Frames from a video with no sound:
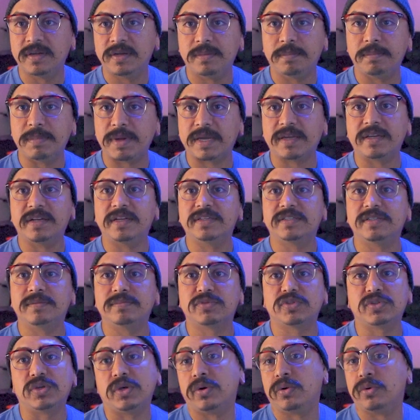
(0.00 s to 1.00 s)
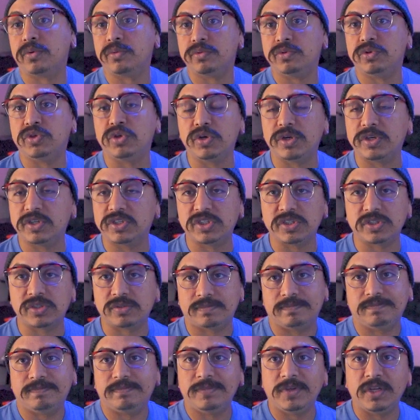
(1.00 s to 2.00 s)
mechanism. So you could just
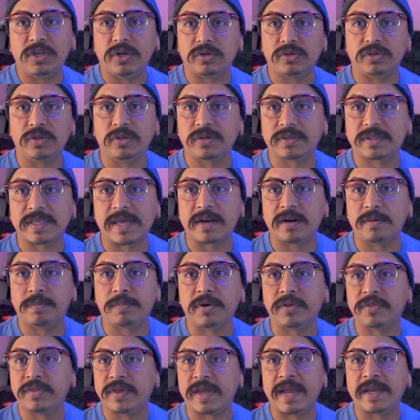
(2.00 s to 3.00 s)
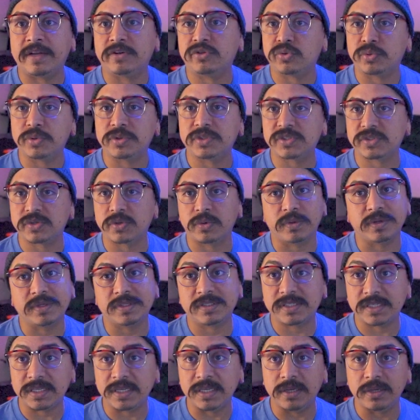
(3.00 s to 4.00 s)
look that up on the Android store and
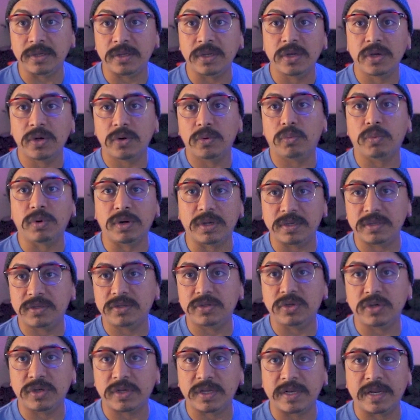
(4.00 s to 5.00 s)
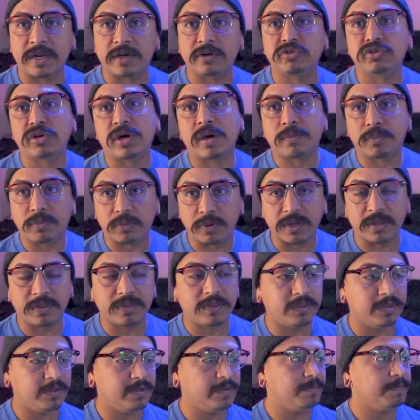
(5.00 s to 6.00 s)
see what you can AirDrop
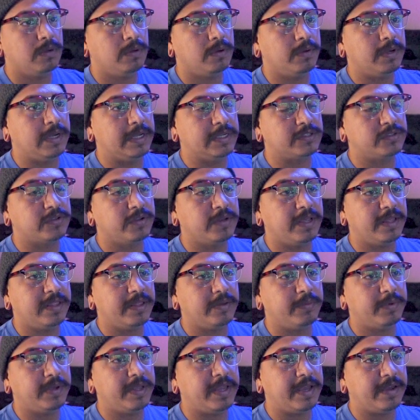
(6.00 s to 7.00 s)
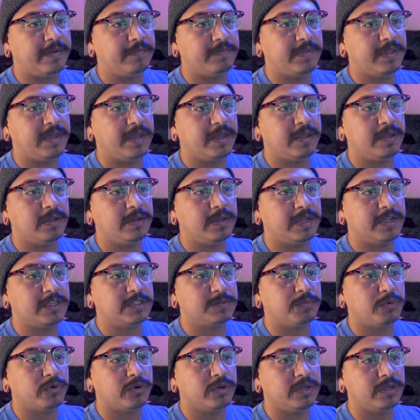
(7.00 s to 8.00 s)
with. All right, so now that we have that
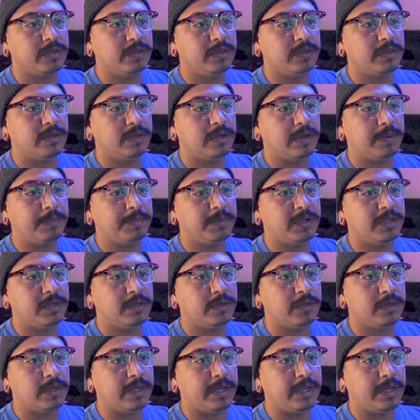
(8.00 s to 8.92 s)
exported, I'm gonna